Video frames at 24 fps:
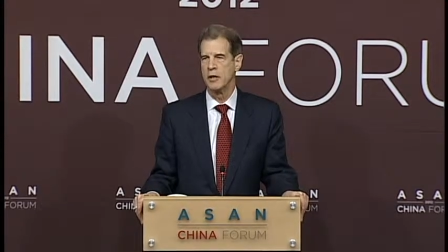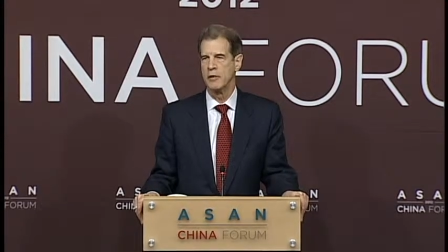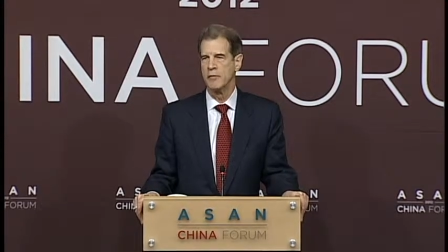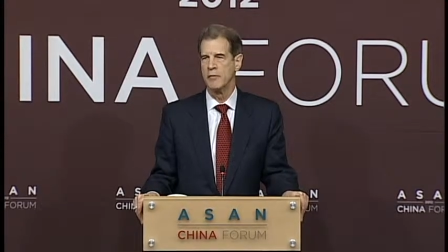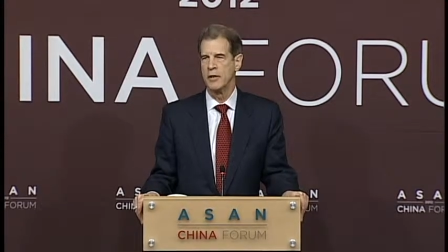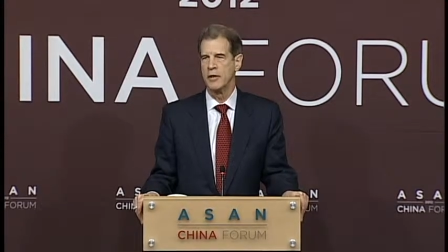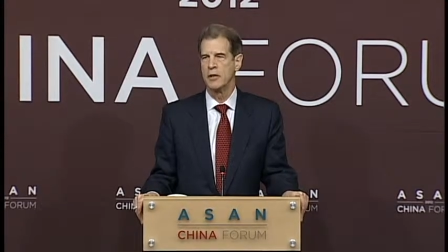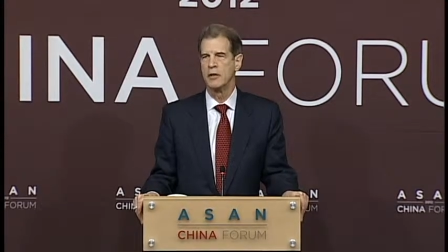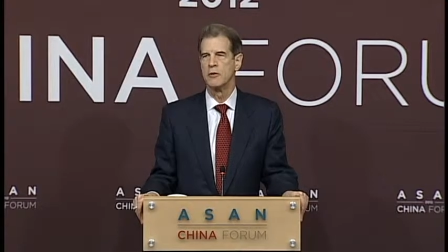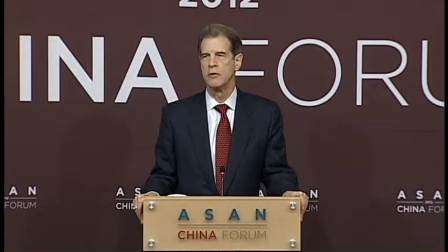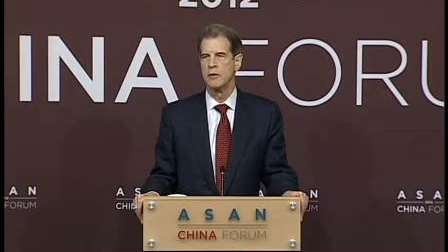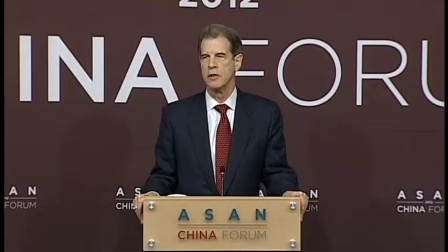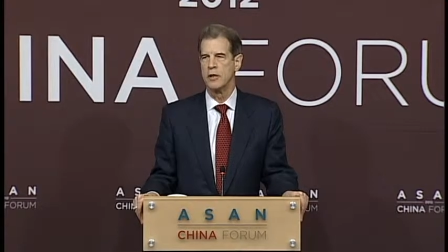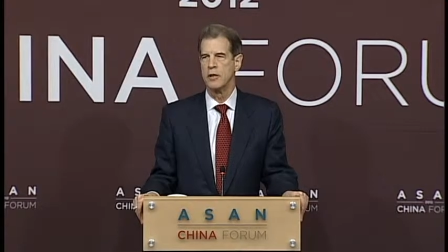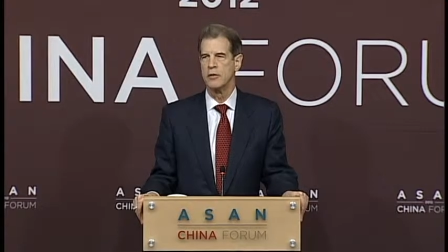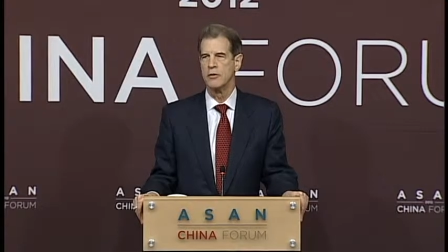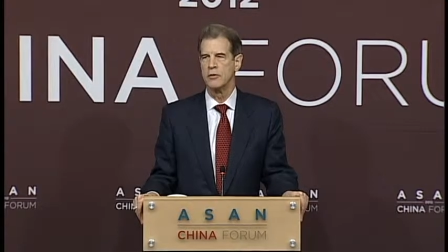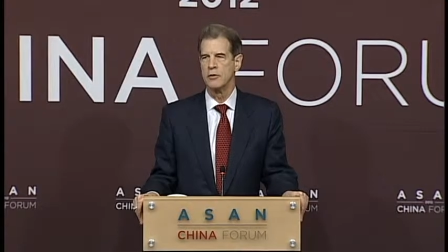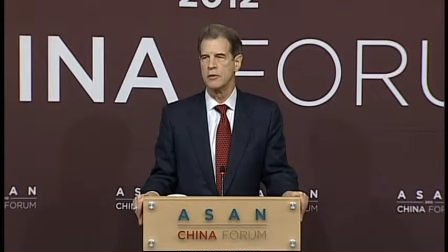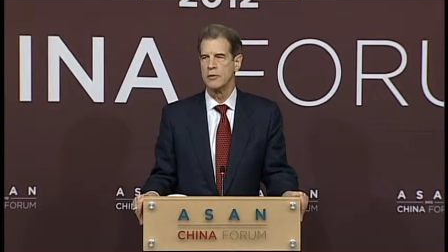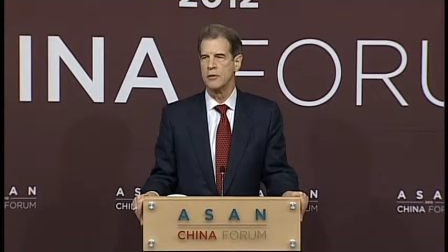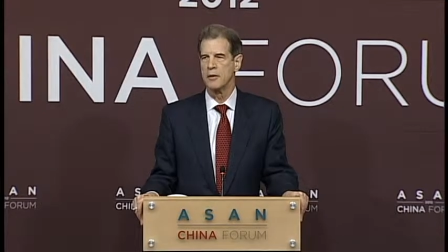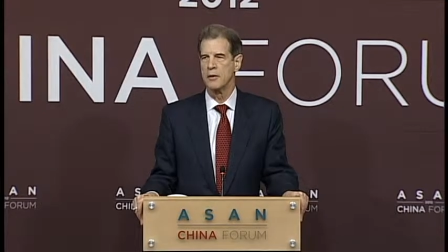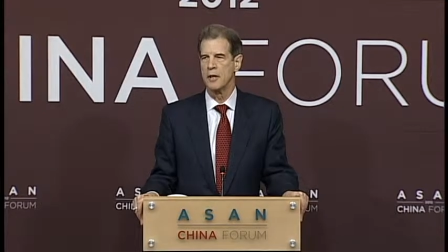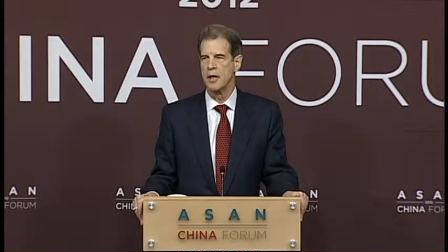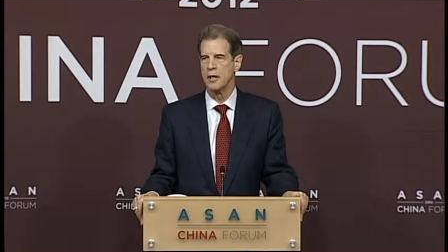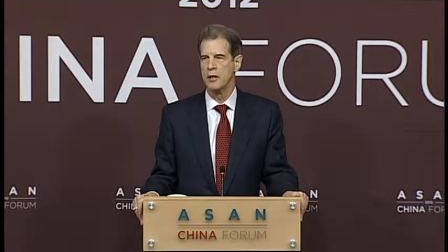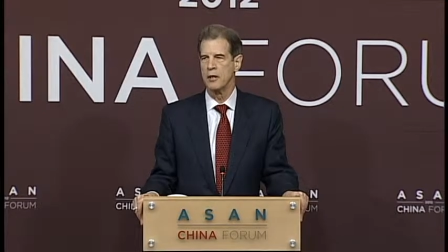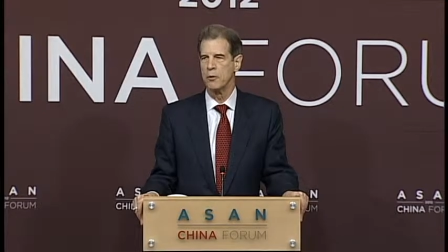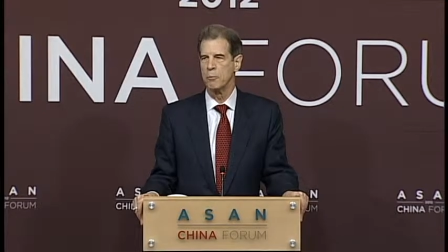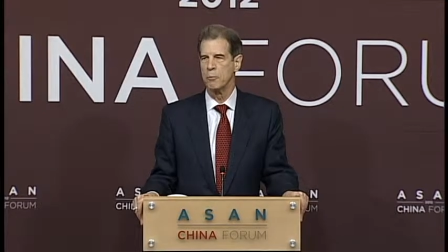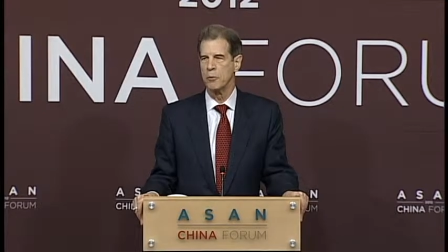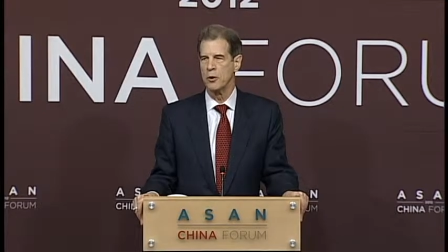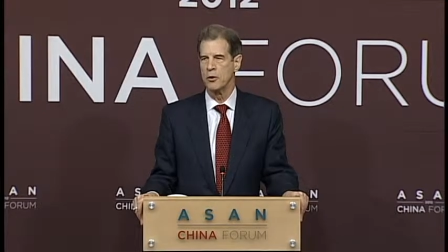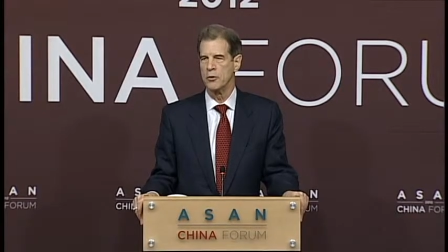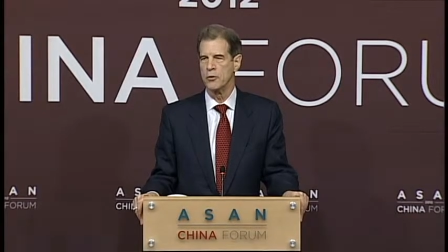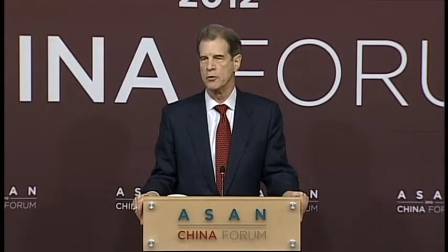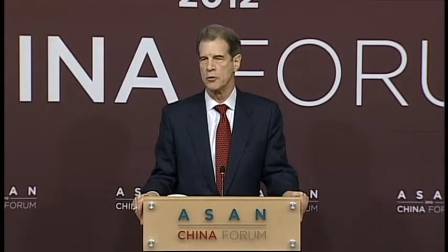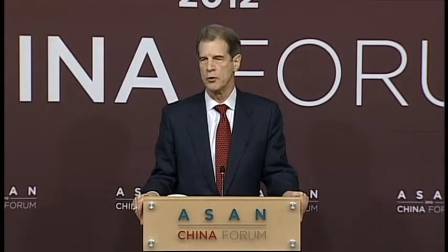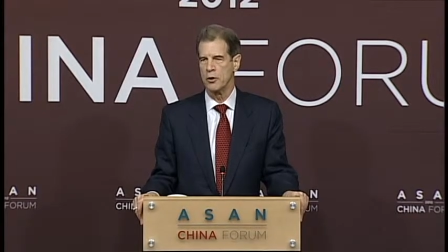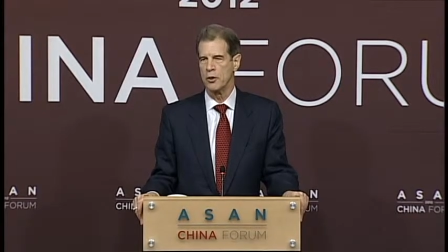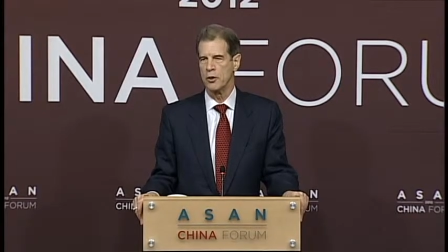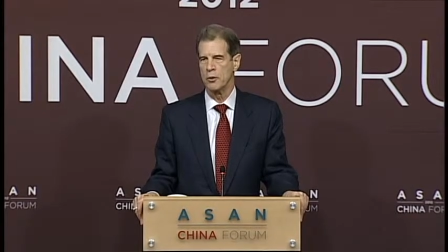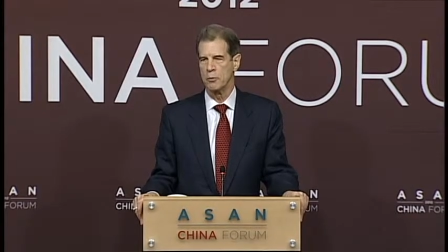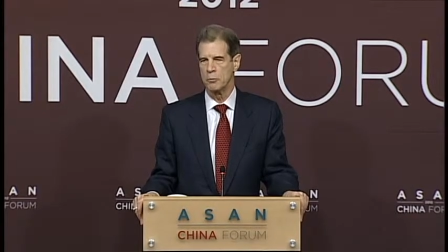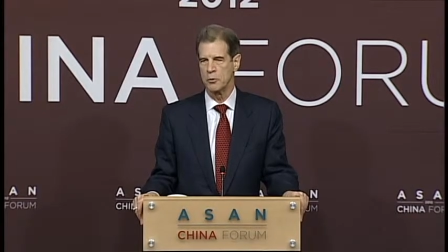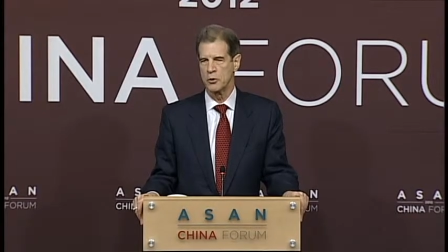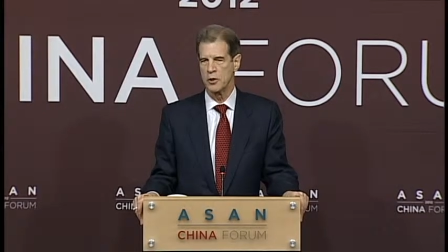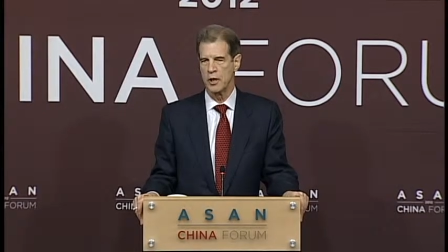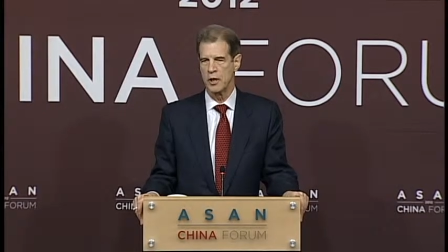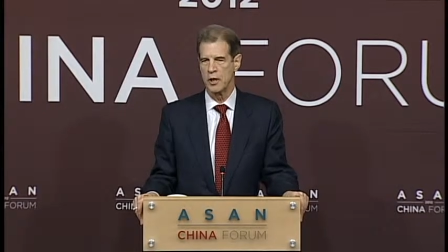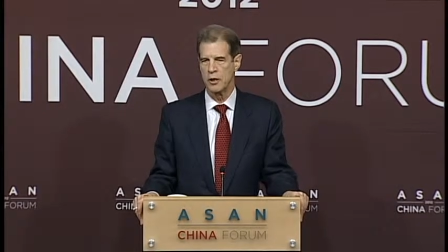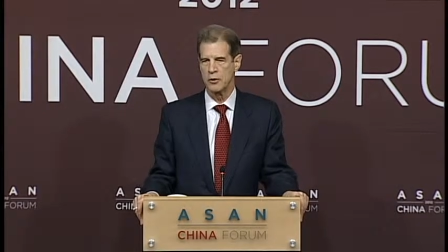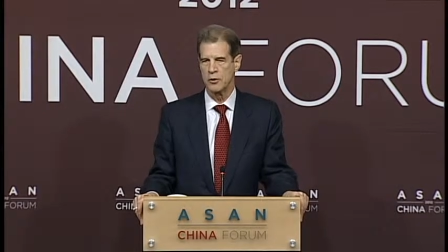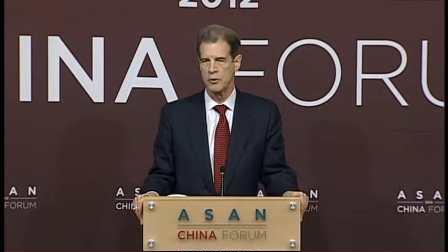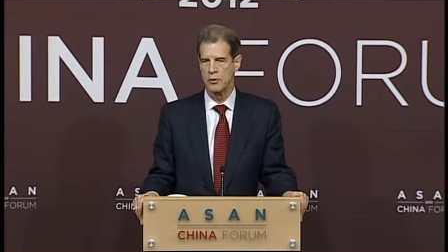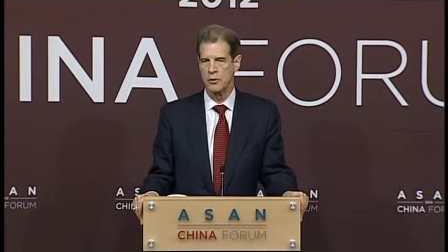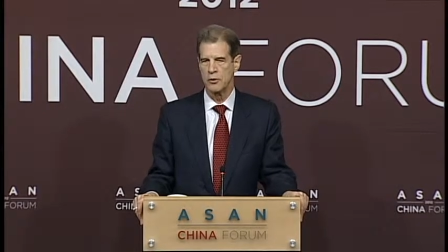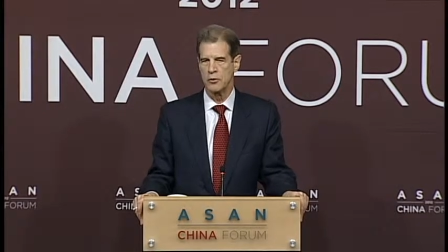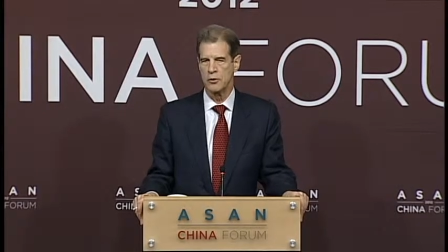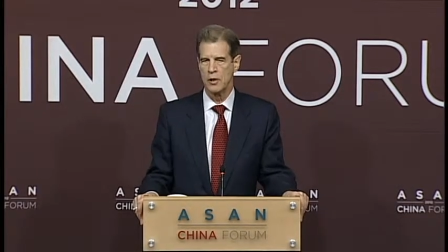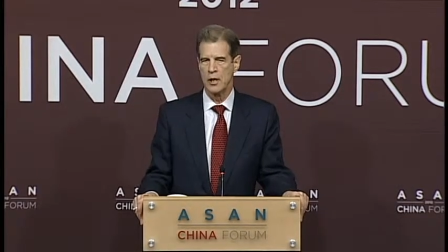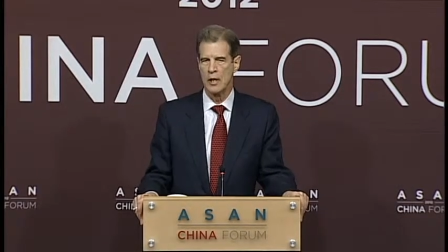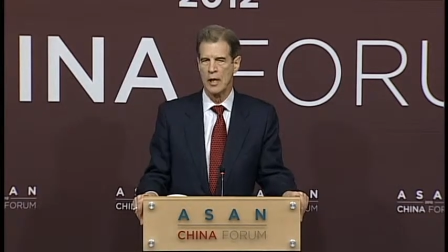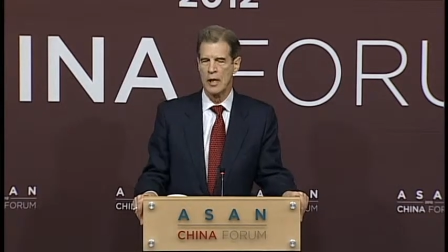victories under most circumstances.